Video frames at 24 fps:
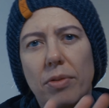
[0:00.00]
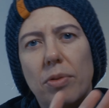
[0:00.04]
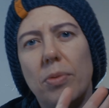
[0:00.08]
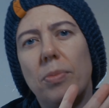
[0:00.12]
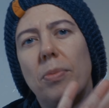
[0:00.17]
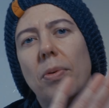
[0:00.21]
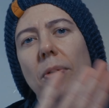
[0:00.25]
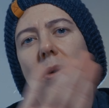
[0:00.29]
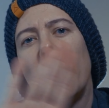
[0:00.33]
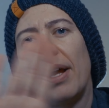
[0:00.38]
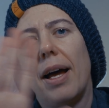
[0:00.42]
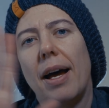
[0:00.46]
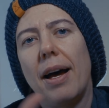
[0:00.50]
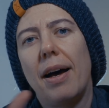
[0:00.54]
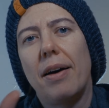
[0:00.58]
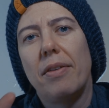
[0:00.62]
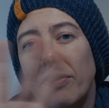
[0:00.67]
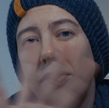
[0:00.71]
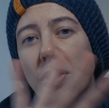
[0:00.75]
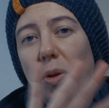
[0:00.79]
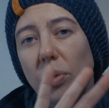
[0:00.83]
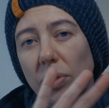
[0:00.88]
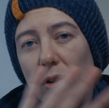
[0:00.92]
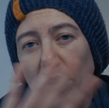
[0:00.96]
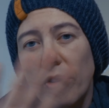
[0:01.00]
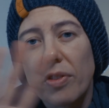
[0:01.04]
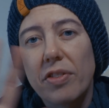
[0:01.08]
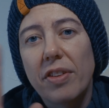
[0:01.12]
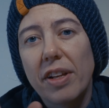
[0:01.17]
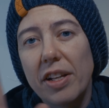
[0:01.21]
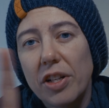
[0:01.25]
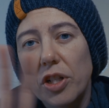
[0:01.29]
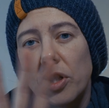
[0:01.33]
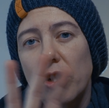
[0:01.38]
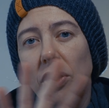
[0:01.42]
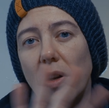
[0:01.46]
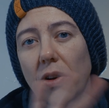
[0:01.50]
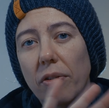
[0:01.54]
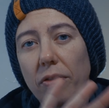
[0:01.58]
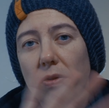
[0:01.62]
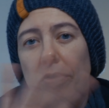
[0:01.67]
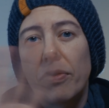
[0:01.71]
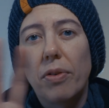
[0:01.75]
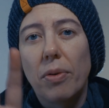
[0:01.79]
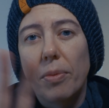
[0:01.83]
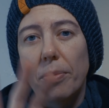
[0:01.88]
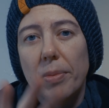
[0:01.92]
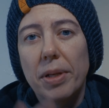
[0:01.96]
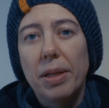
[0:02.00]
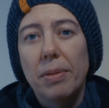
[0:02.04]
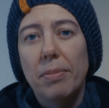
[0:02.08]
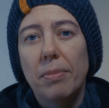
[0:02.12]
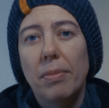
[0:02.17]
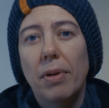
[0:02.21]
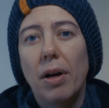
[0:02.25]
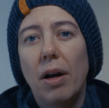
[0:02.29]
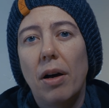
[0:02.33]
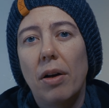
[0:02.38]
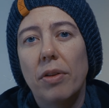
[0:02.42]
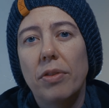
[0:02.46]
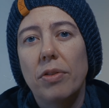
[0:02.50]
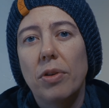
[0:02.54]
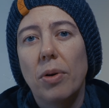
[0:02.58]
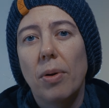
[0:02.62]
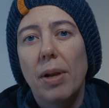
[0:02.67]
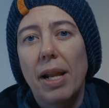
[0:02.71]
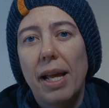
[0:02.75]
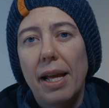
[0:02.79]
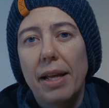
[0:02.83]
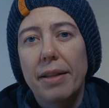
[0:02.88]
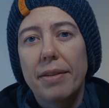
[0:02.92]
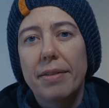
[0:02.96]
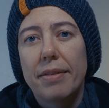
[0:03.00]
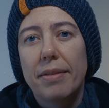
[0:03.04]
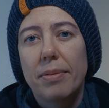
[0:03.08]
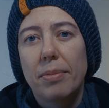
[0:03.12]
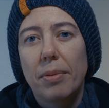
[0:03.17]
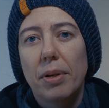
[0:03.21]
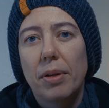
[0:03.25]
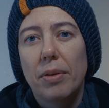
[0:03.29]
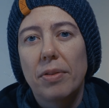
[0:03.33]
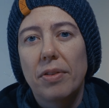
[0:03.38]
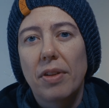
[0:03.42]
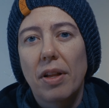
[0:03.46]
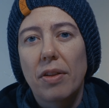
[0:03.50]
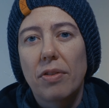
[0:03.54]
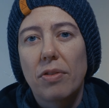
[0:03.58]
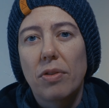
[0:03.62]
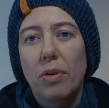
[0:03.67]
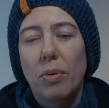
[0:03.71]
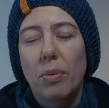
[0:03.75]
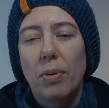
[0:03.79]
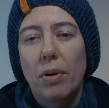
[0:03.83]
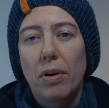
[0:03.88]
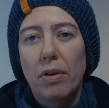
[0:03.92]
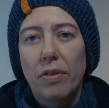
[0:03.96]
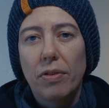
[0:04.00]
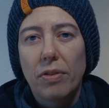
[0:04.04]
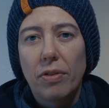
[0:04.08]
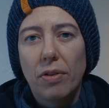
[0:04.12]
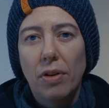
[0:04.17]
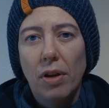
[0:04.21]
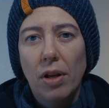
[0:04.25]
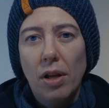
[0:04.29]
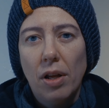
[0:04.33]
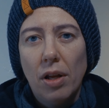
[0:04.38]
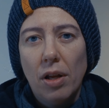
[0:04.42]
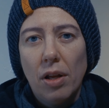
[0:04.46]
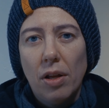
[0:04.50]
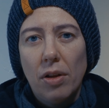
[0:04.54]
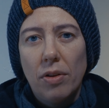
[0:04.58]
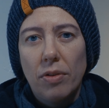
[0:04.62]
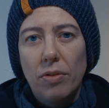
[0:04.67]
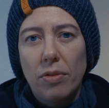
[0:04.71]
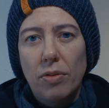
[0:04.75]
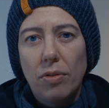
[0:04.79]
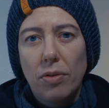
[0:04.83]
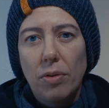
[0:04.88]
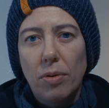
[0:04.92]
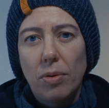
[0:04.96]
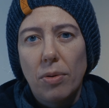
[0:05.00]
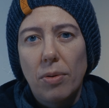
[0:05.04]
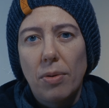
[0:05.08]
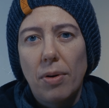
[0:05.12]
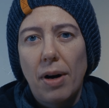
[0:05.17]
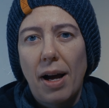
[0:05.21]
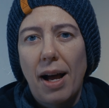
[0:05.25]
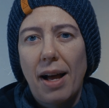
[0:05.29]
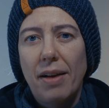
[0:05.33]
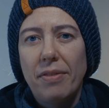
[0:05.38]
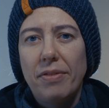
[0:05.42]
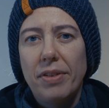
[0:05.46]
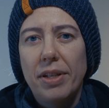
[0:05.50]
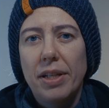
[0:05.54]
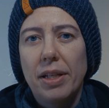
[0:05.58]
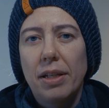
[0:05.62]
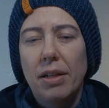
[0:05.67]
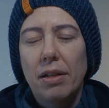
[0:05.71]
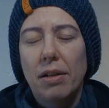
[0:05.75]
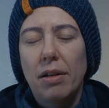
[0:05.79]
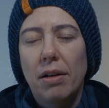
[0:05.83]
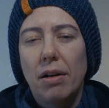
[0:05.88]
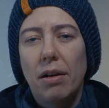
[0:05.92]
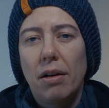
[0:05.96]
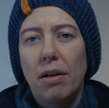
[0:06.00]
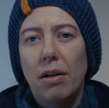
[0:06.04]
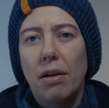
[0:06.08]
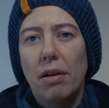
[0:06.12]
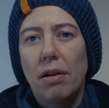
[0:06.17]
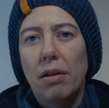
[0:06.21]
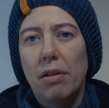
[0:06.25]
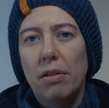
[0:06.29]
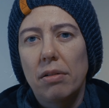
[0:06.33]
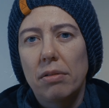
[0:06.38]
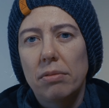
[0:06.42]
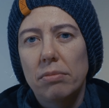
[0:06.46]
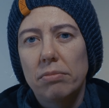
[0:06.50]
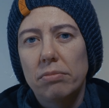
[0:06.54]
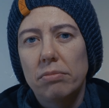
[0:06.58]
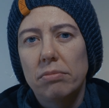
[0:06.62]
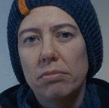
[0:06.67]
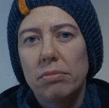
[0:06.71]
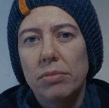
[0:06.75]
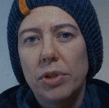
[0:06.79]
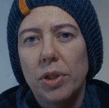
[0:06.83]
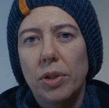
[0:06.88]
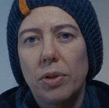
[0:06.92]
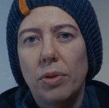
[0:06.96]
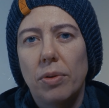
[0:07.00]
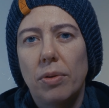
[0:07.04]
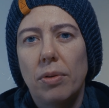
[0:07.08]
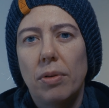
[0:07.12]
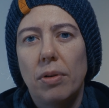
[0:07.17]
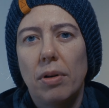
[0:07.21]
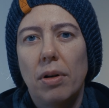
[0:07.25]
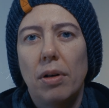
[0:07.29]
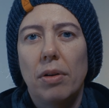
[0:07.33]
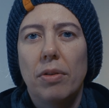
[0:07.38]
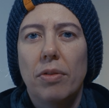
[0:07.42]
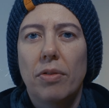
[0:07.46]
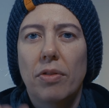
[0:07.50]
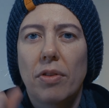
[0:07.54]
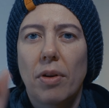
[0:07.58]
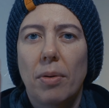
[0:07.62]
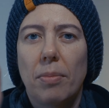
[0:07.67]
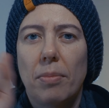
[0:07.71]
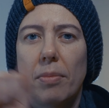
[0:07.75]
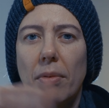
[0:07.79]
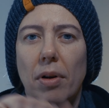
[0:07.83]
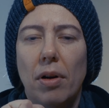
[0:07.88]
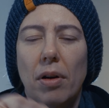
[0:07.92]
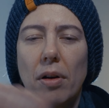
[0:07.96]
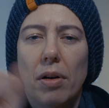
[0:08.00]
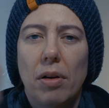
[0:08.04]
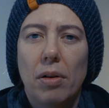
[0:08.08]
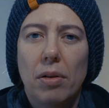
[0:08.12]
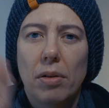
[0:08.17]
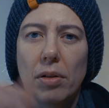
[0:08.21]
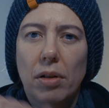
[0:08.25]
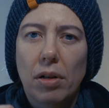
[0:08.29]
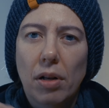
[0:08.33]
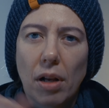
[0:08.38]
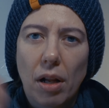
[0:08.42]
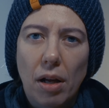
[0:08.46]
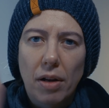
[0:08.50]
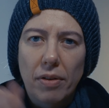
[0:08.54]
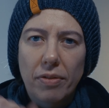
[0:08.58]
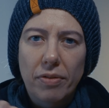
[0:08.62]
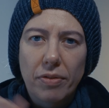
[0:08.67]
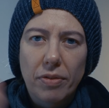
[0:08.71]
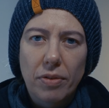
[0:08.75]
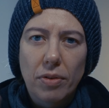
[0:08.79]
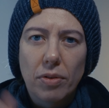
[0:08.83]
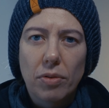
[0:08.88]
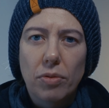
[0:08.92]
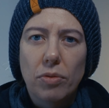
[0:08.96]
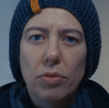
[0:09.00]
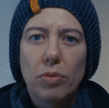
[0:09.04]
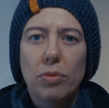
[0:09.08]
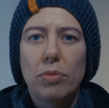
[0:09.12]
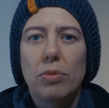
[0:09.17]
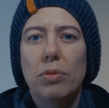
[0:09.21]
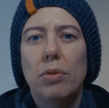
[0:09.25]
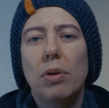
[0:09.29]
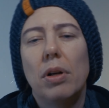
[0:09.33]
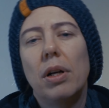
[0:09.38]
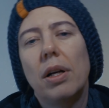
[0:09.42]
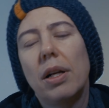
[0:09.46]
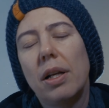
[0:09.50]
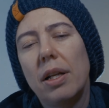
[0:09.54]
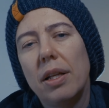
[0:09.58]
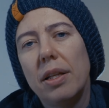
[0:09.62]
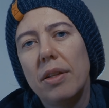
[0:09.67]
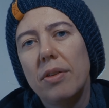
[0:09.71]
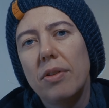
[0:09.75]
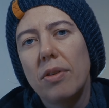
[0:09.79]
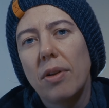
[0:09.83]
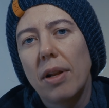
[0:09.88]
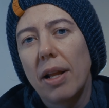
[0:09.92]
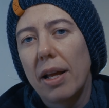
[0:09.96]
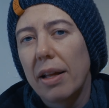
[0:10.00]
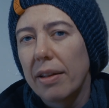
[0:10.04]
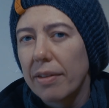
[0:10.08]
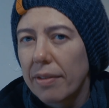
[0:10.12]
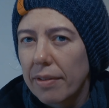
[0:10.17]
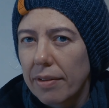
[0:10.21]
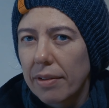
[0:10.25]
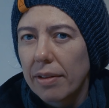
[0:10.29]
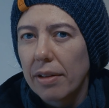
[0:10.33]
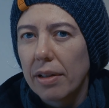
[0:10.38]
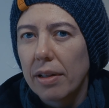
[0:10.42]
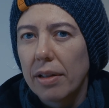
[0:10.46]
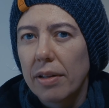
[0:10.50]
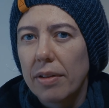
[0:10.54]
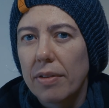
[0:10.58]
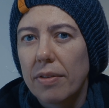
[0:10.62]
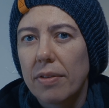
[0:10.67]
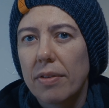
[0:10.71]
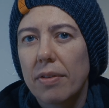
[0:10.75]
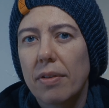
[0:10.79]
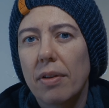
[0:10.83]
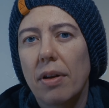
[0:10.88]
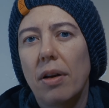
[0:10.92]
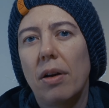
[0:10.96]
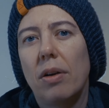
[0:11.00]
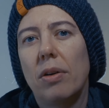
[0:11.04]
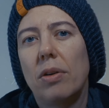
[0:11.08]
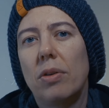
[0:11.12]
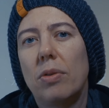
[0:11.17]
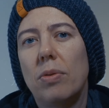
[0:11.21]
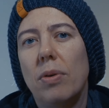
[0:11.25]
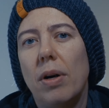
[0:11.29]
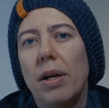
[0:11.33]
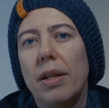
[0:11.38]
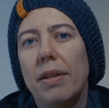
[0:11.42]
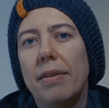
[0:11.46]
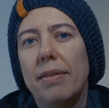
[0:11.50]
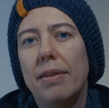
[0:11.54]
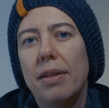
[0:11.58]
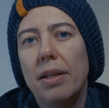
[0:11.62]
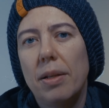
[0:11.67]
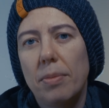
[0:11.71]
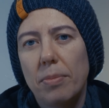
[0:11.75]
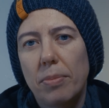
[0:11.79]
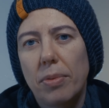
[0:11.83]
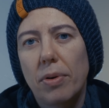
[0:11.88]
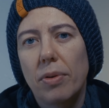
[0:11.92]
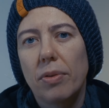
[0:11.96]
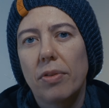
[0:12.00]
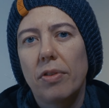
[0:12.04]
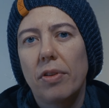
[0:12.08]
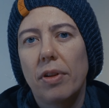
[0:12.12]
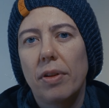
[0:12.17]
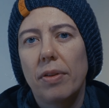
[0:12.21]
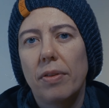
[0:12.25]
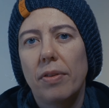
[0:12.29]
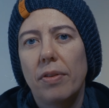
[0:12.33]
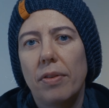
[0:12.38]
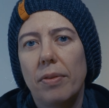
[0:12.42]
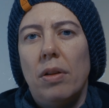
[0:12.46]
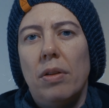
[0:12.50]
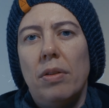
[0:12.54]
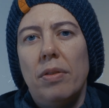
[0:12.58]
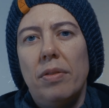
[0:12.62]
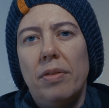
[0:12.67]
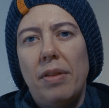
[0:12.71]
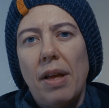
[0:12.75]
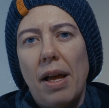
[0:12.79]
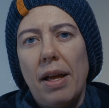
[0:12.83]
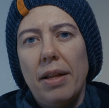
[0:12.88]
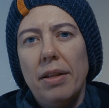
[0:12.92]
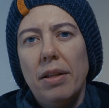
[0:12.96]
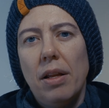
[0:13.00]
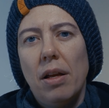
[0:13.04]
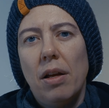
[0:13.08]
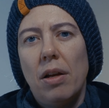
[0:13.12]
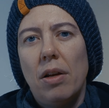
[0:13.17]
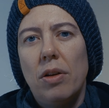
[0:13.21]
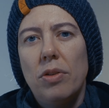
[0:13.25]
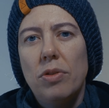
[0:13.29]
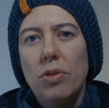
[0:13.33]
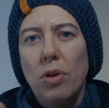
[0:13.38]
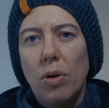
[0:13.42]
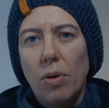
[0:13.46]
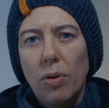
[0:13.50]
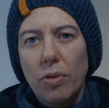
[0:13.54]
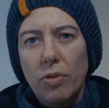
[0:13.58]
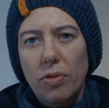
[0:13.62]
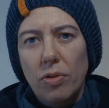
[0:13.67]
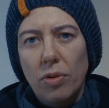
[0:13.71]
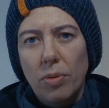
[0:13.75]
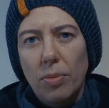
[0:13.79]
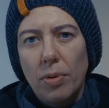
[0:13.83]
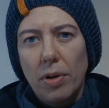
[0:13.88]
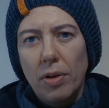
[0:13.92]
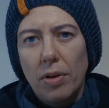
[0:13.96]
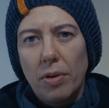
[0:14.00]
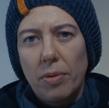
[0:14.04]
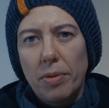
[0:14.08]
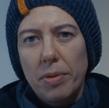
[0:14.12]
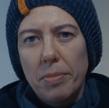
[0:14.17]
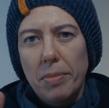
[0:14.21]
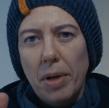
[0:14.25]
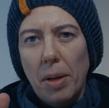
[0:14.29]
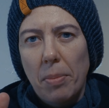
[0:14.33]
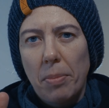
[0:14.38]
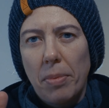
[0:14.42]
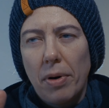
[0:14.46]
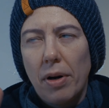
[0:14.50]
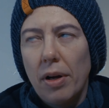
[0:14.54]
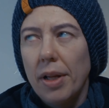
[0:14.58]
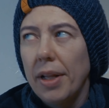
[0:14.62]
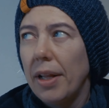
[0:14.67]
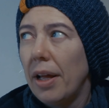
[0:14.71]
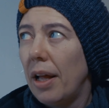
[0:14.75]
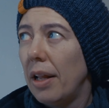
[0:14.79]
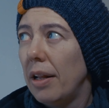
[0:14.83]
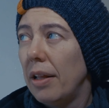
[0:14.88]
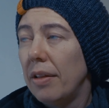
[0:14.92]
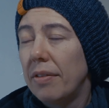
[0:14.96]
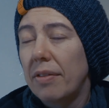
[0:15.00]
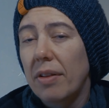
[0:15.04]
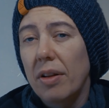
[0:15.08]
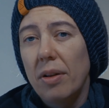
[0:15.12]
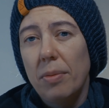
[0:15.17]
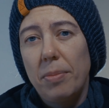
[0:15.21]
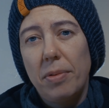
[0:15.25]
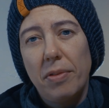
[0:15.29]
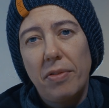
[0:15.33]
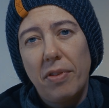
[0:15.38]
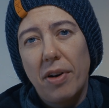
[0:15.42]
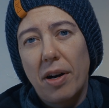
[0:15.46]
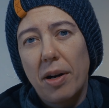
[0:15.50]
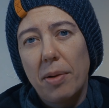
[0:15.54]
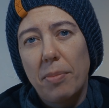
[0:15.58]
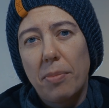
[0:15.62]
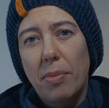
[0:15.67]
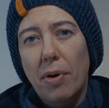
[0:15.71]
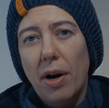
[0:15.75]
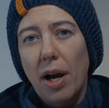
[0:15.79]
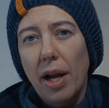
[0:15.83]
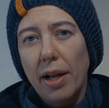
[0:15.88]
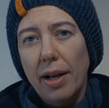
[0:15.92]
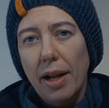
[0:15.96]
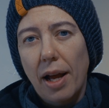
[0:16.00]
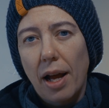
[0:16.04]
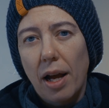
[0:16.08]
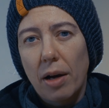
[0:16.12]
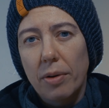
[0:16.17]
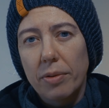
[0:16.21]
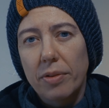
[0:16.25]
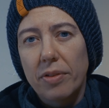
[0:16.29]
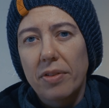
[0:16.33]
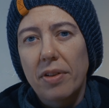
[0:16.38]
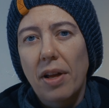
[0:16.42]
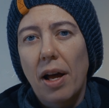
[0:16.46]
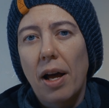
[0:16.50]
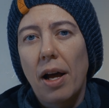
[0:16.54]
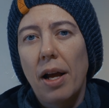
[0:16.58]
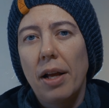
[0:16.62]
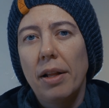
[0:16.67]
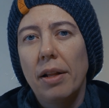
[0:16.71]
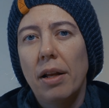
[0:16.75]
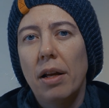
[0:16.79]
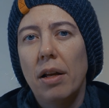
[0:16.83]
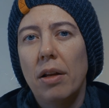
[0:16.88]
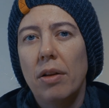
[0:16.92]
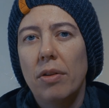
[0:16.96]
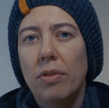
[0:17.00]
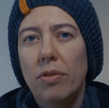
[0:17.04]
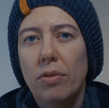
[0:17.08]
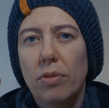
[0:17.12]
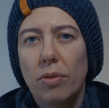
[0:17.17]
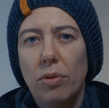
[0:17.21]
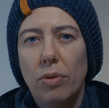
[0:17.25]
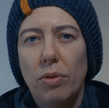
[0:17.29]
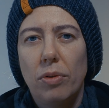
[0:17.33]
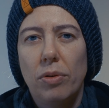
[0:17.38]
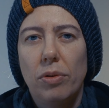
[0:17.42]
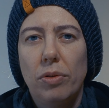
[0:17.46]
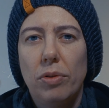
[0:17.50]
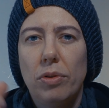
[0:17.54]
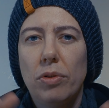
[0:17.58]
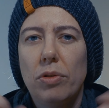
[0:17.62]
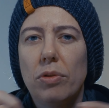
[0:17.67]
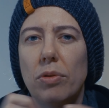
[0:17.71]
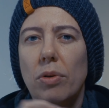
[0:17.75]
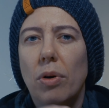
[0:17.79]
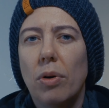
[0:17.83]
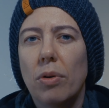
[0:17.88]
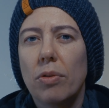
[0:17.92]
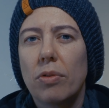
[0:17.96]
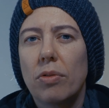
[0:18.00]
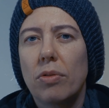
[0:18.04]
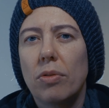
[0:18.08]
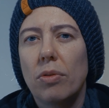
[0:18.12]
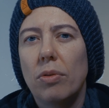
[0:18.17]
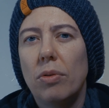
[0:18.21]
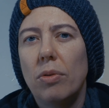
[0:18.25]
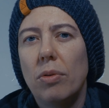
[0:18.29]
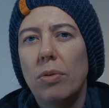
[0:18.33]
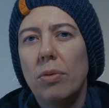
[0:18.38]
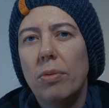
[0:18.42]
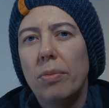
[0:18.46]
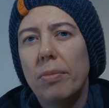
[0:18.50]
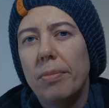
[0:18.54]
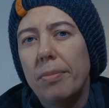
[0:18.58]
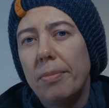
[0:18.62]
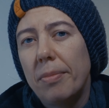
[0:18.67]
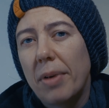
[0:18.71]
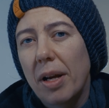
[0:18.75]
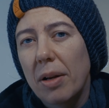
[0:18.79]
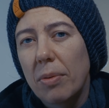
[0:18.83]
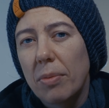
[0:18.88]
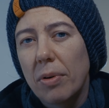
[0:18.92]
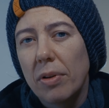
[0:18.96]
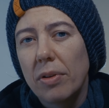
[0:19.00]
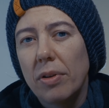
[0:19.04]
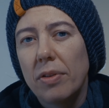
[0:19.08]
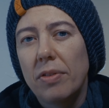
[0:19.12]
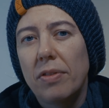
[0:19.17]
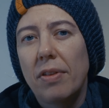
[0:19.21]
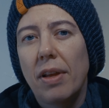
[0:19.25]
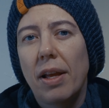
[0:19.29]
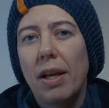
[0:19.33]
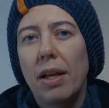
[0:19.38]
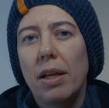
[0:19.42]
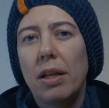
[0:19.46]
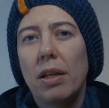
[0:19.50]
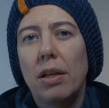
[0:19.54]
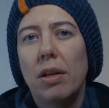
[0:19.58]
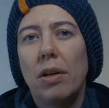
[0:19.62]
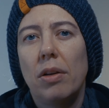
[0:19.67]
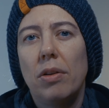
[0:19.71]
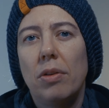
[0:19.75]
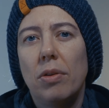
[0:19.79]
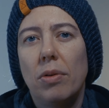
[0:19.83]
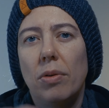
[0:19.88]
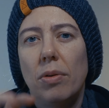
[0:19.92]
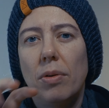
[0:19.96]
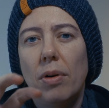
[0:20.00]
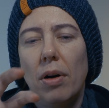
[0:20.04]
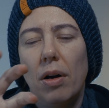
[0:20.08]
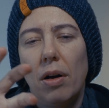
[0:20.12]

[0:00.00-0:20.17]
you won't have condensation forming on your lens, because that's the worst. So having you know, some cloth to clean your lens, it's quite important. Then you also want to remember that it's going to be very bright outside, so you also might want to take your